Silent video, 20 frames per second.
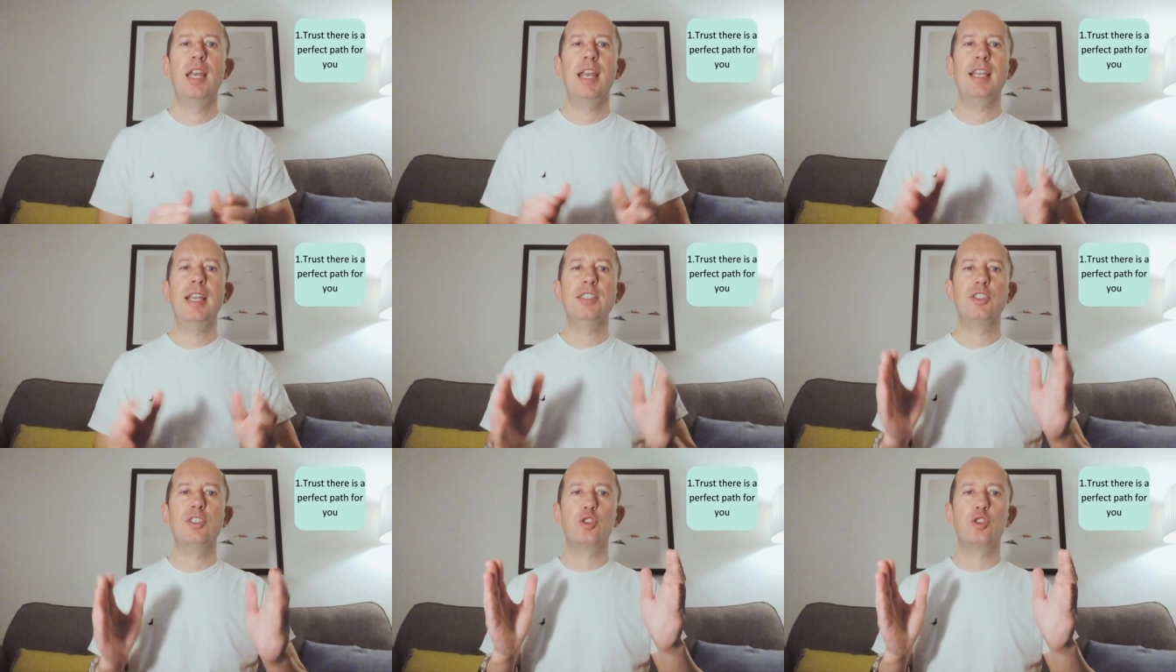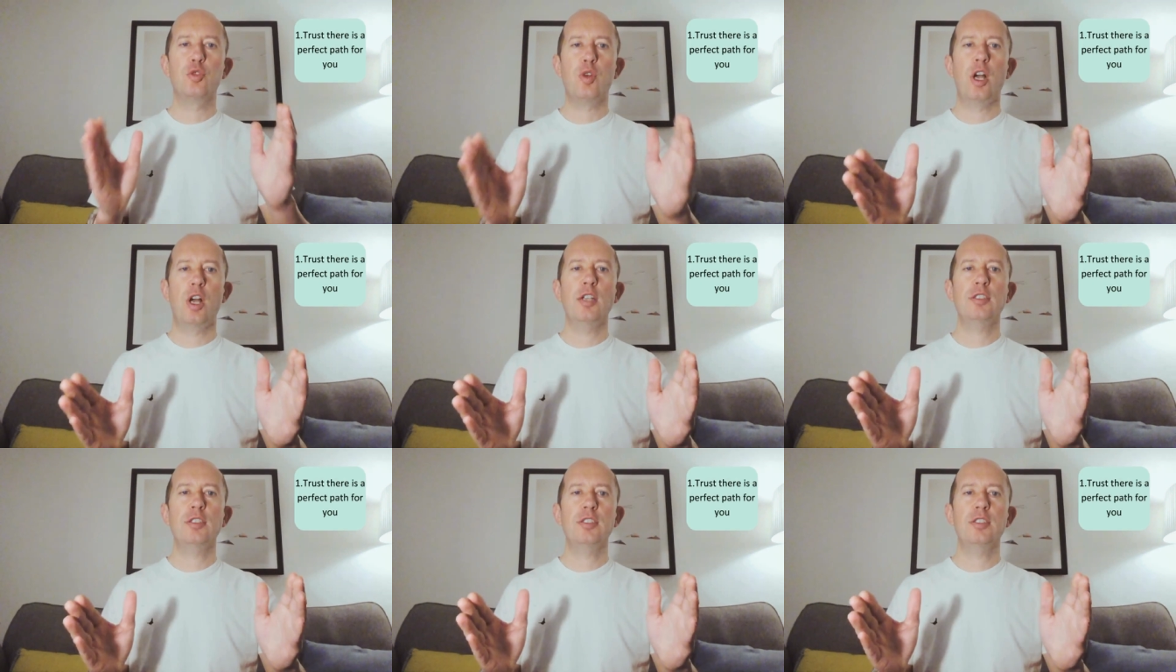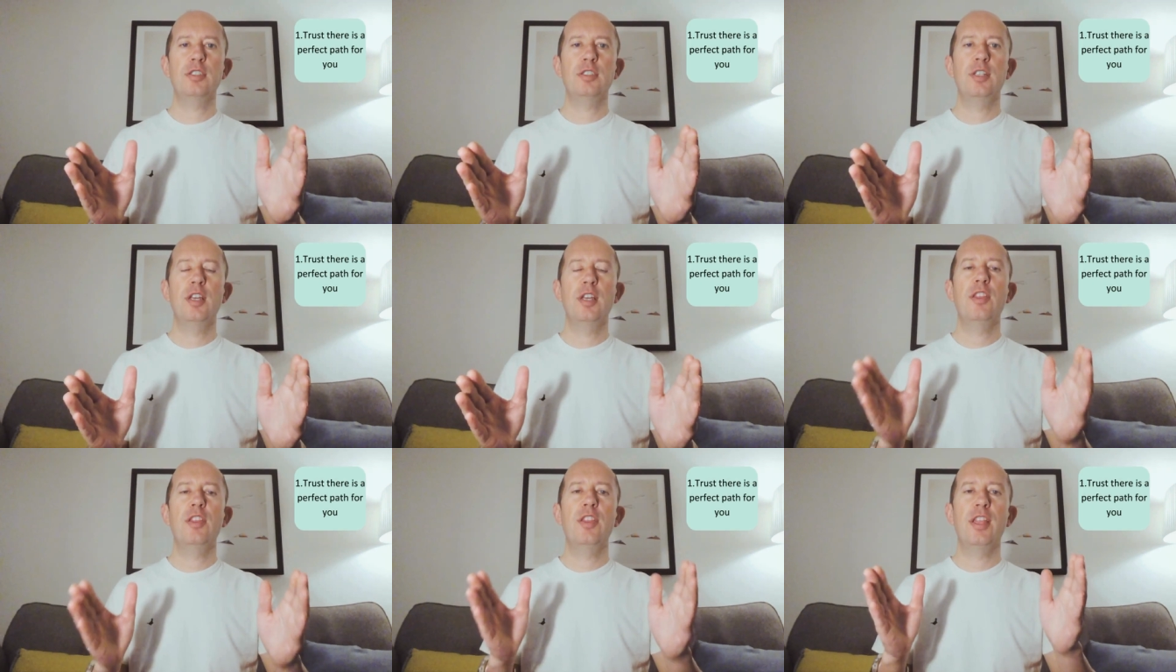is trust
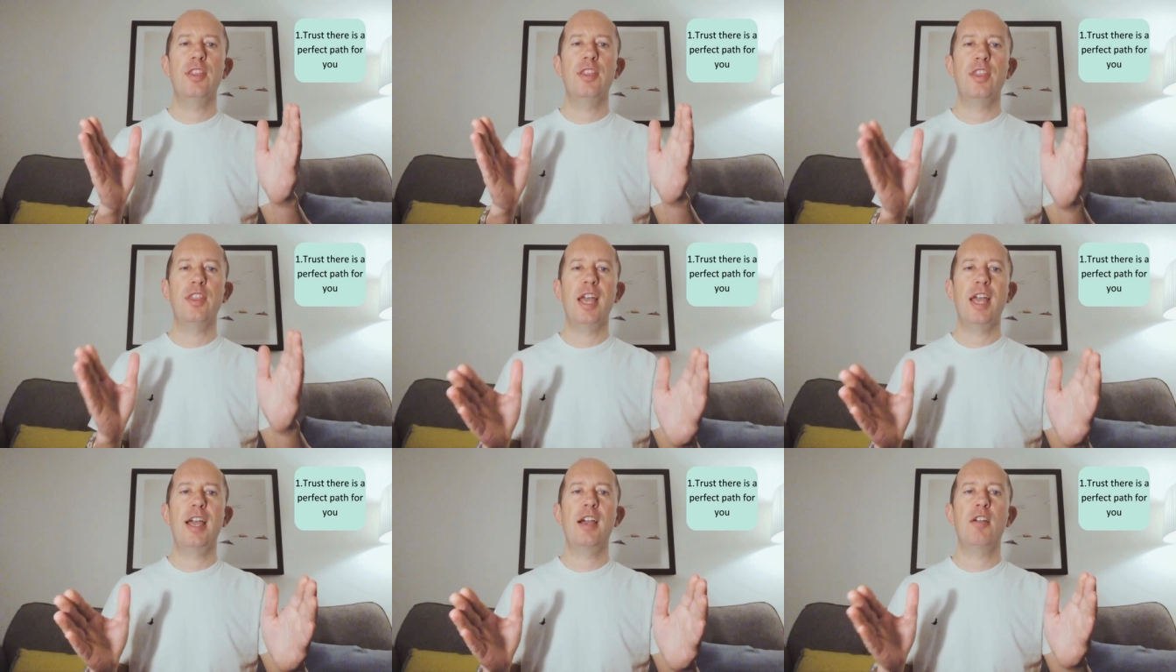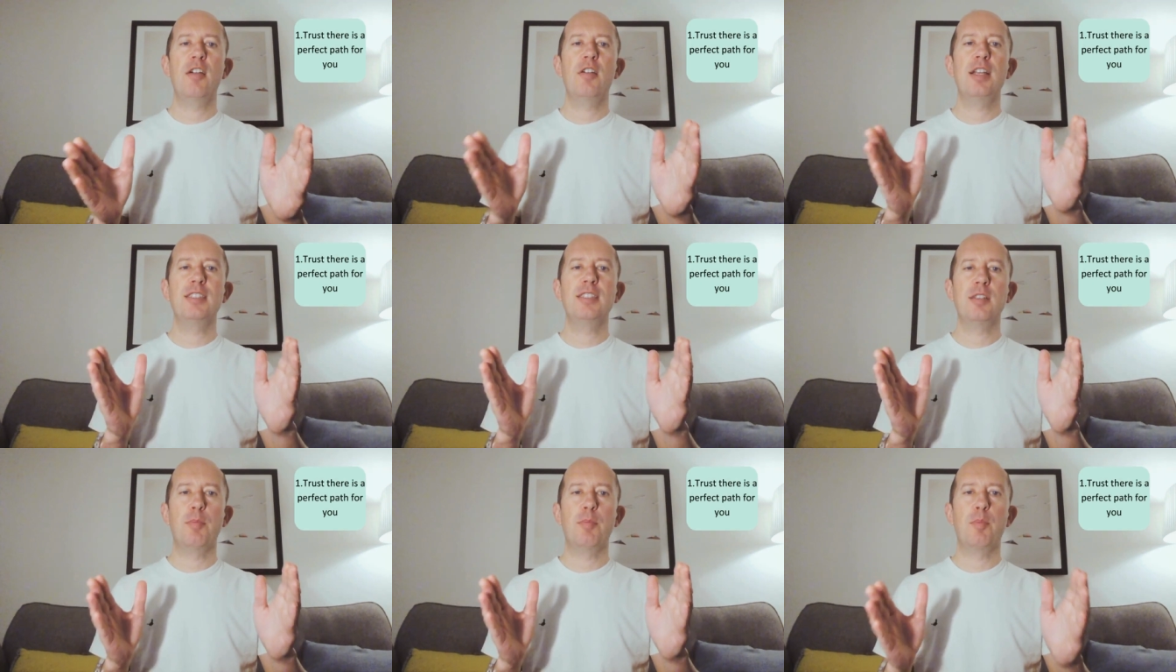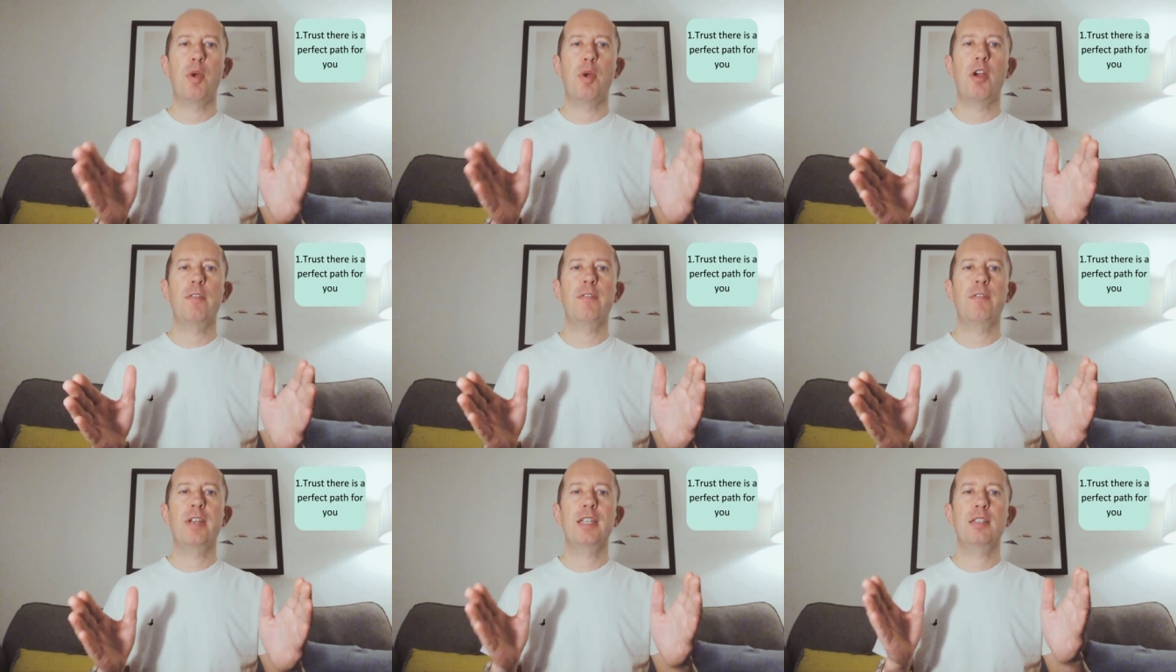that there is a
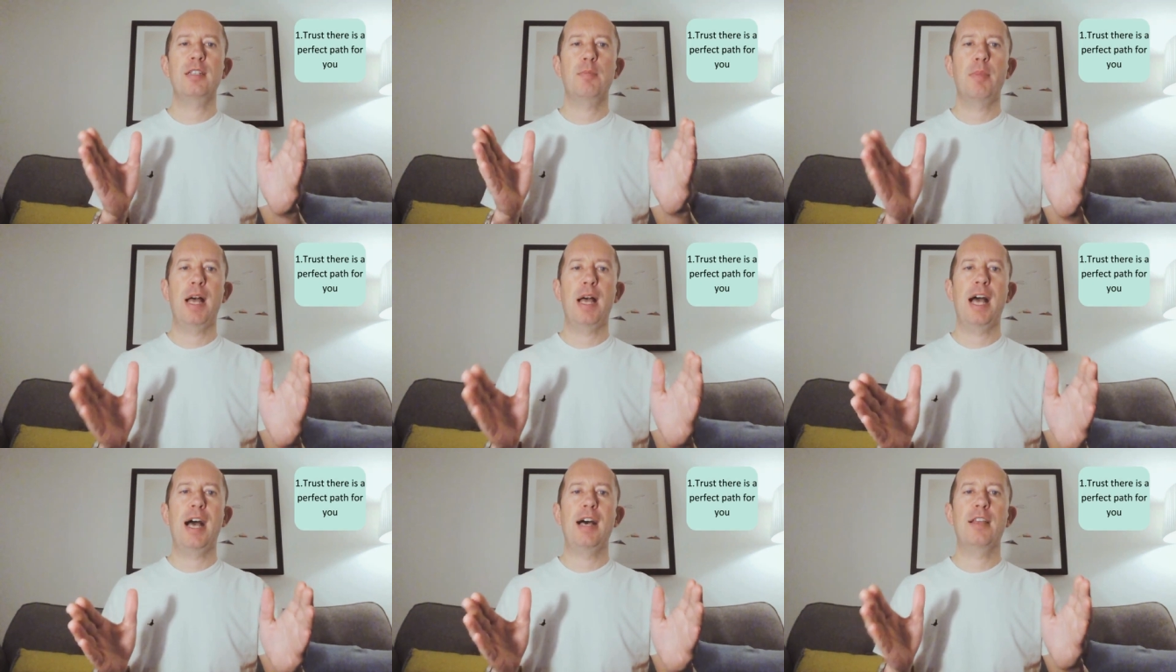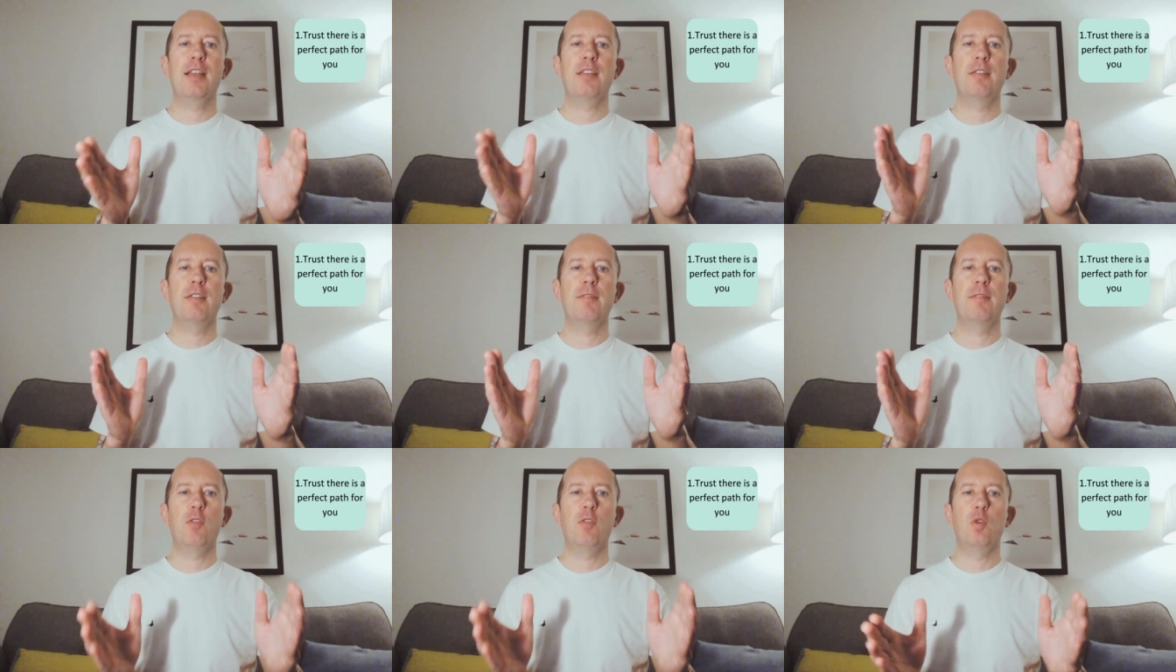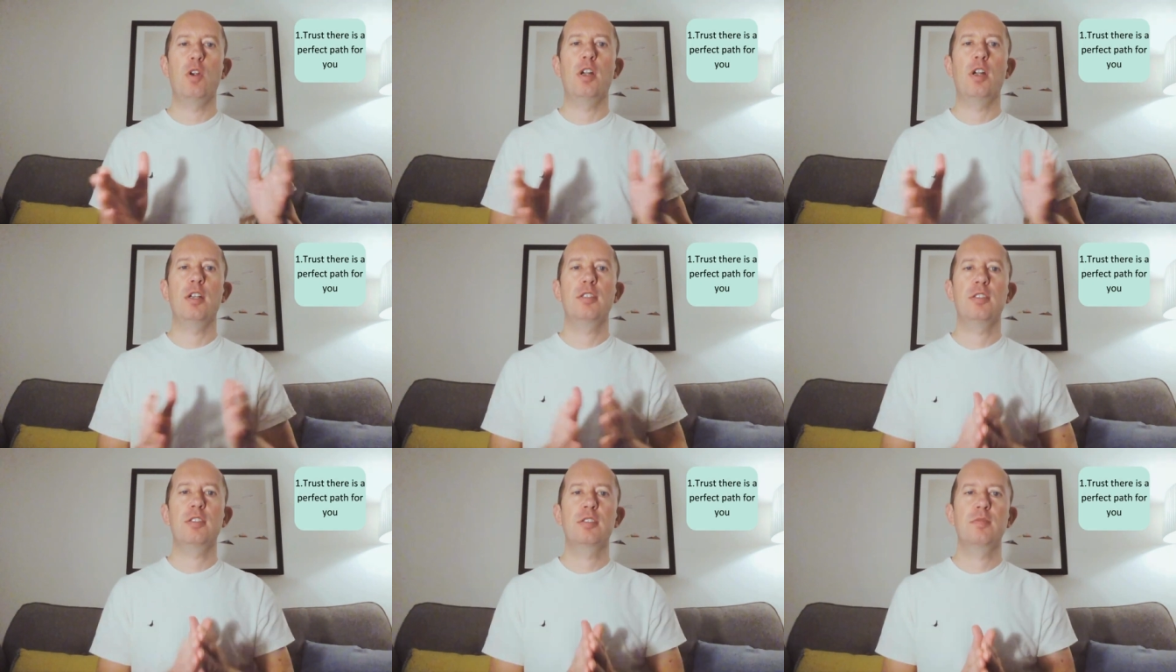perfect path for
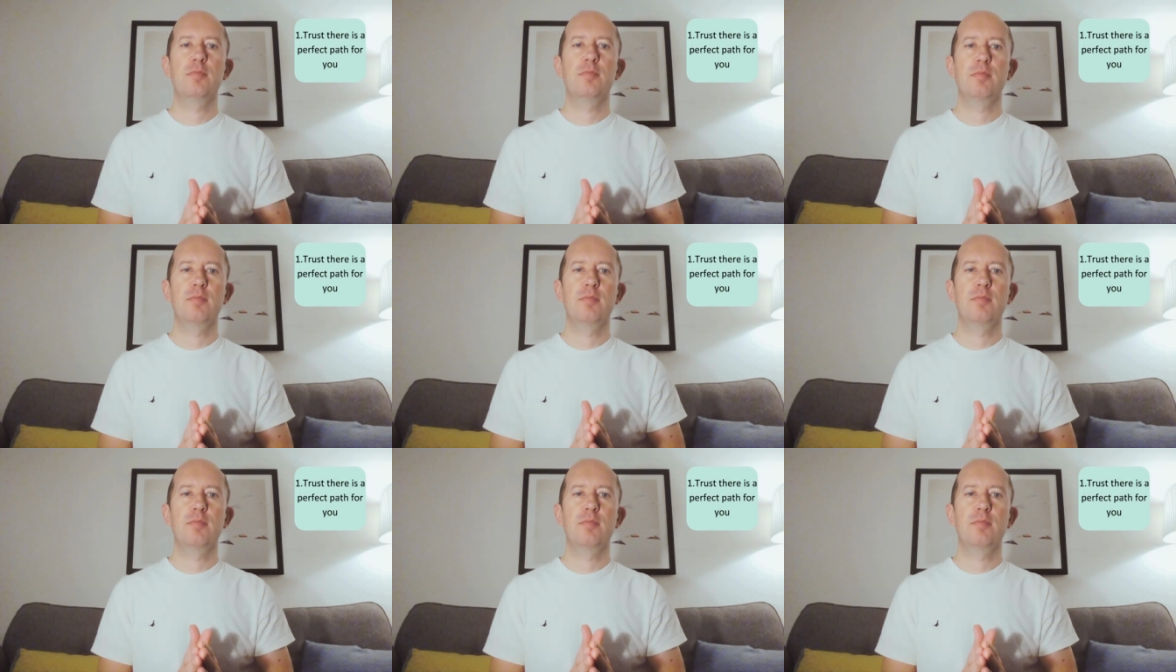us.